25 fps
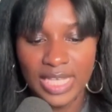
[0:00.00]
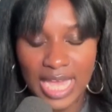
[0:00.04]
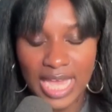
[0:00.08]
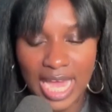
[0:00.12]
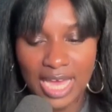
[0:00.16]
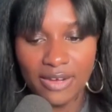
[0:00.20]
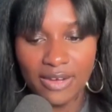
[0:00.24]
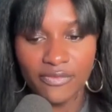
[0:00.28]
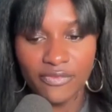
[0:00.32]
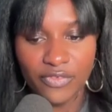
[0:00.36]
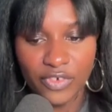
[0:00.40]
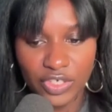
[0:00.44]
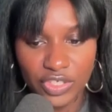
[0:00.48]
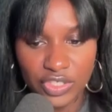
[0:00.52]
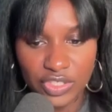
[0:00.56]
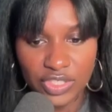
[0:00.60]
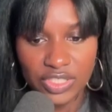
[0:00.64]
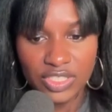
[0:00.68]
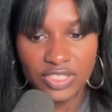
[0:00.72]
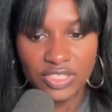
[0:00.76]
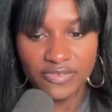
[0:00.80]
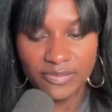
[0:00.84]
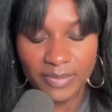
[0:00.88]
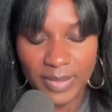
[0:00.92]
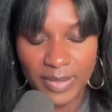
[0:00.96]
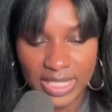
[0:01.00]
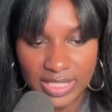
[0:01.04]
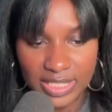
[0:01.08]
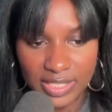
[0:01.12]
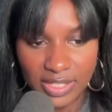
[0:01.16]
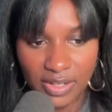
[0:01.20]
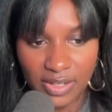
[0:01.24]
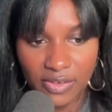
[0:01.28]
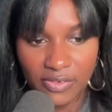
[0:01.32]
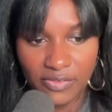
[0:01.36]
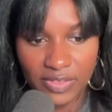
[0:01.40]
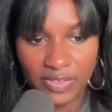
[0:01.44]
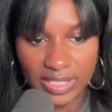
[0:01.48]
at versions of
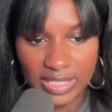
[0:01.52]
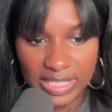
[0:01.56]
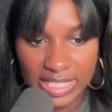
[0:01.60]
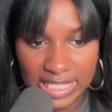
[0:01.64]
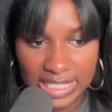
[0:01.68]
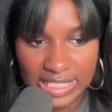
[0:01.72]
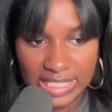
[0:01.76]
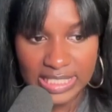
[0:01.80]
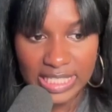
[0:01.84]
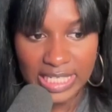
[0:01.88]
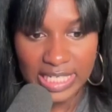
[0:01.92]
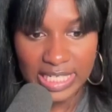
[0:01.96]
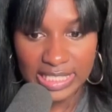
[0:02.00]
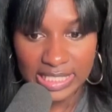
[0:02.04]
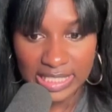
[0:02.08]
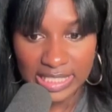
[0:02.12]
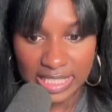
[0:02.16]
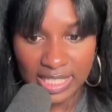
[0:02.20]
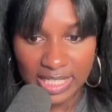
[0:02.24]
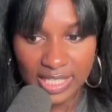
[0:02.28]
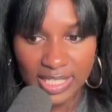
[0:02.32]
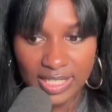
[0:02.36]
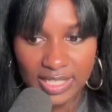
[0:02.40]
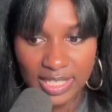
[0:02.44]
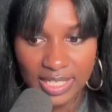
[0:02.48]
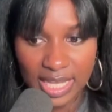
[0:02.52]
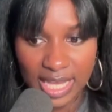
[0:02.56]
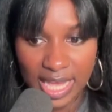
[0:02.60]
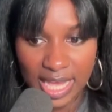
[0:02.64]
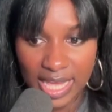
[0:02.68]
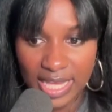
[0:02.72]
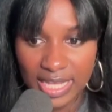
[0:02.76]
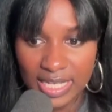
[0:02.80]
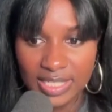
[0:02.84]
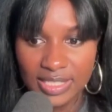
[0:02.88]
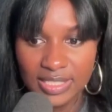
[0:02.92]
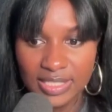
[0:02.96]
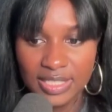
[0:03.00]
myself and things that I did.
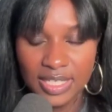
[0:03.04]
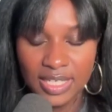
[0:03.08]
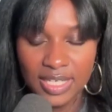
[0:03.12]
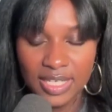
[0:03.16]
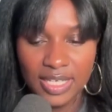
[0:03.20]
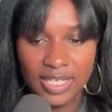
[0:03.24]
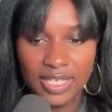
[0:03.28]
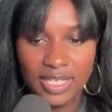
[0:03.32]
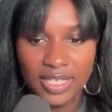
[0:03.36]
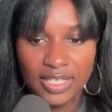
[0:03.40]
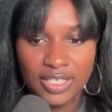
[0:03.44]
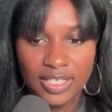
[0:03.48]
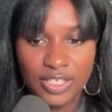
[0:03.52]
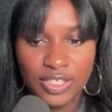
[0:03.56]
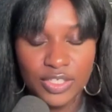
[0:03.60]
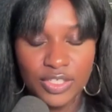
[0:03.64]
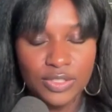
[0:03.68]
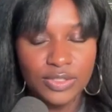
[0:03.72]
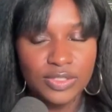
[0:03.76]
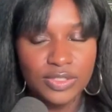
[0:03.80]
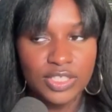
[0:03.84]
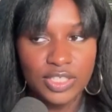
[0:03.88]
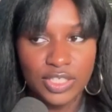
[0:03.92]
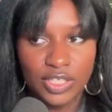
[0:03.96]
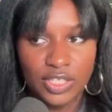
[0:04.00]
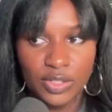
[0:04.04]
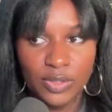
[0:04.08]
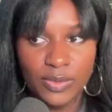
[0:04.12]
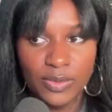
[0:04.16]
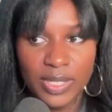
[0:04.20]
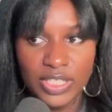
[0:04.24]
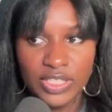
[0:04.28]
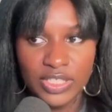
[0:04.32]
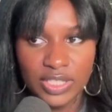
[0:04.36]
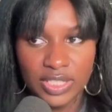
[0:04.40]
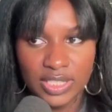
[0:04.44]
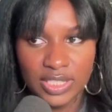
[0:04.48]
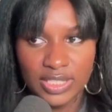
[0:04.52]
And, you know, to your
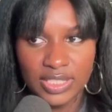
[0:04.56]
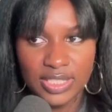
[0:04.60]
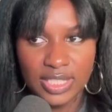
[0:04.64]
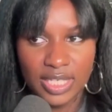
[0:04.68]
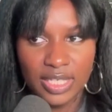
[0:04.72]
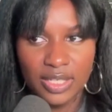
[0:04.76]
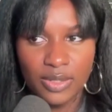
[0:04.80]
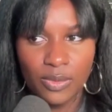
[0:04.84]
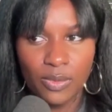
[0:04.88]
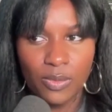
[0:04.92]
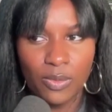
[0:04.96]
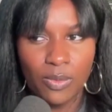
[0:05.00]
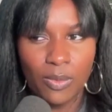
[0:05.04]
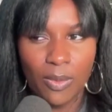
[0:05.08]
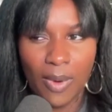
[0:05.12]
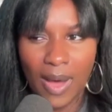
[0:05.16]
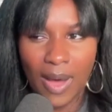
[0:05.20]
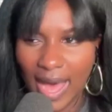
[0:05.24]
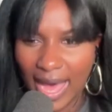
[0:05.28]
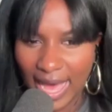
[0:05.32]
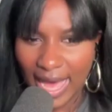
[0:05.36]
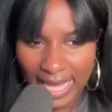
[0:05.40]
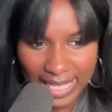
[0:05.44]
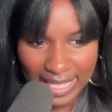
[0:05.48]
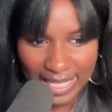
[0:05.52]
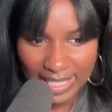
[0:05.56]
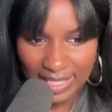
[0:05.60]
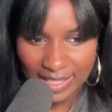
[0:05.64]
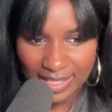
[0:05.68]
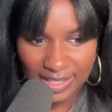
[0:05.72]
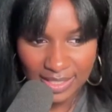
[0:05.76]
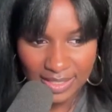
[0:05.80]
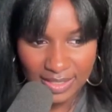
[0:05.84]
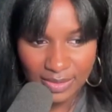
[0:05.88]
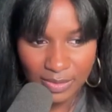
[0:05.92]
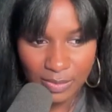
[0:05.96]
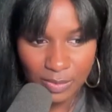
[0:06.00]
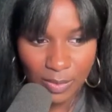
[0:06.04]
question is like, why?
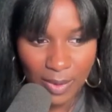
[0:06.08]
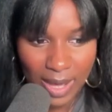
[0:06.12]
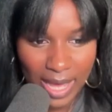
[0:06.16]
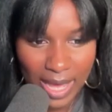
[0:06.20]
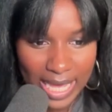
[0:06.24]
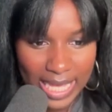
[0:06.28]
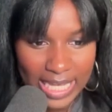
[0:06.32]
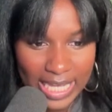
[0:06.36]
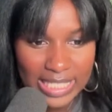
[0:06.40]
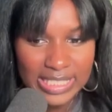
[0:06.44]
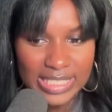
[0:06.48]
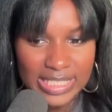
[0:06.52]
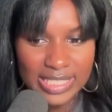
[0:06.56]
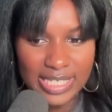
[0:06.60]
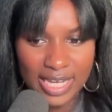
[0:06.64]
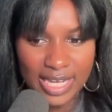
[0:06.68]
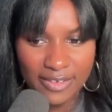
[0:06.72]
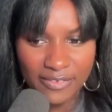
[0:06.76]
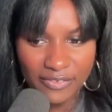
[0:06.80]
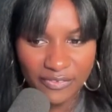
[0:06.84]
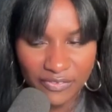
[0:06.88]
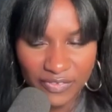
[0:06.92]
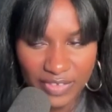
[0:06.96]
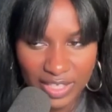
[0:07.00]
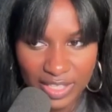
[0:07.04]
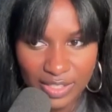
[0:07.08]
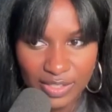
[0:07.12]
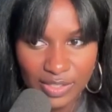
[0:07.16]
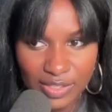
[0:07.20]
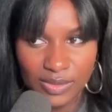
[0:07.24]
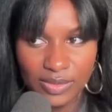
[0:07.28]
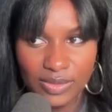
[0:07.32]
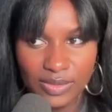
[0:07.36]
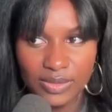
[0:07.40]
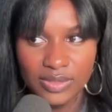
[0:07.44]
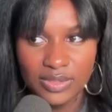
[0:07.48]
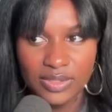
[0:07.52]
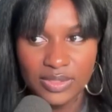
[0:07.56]
Why did I
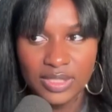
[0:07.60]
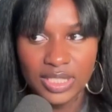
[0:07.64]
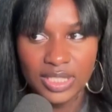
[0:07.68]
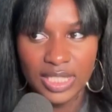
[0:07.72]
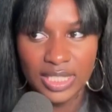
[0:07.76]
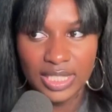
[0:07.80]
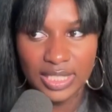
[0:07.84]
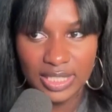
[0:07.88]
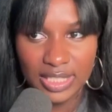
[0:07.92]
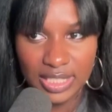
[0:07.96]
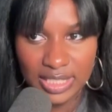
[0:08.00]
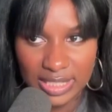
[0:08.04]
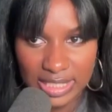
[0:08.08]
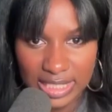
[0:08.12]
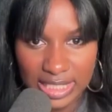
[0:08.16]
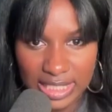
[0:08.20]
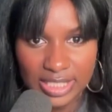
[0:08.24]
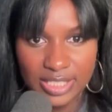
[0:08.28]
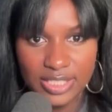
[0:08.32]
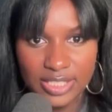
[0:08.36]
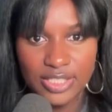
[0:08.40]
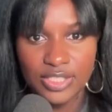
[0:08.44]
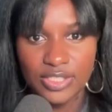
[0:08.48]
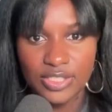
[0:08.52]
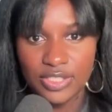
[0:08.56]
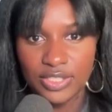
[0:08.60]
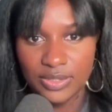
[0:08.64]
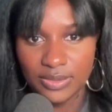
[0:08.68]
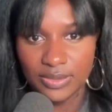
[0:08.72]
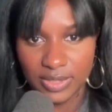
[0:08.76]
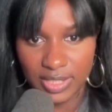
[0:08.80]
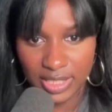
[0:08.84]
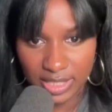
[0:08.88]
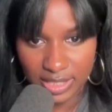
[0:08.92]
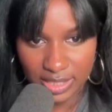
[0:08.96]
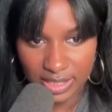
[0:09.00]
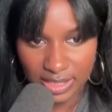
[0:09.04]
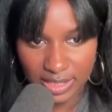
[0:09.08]
feel the need to do
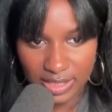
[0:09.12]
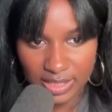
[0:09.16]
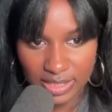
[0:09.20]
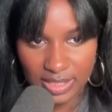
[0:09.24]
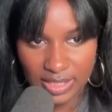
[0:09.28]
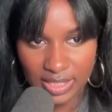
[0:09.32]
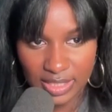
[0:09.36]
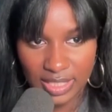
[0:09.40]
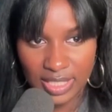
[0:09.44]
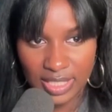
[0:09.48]
this?